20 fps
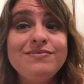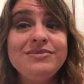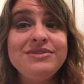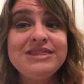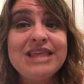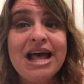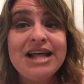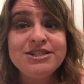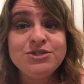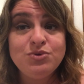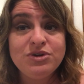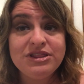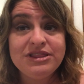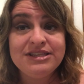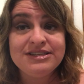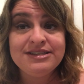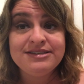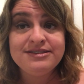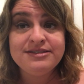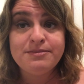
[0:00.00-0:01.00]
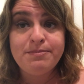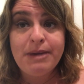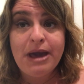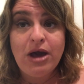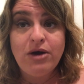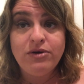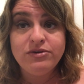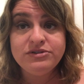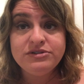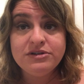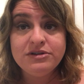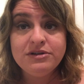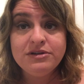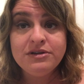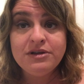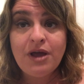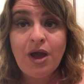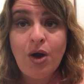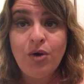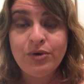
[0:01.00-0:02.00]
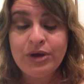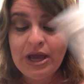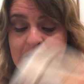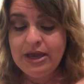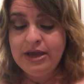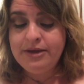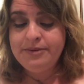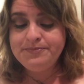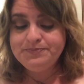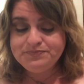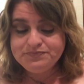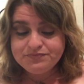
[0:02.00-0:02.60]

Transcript: That's what this is about, okay?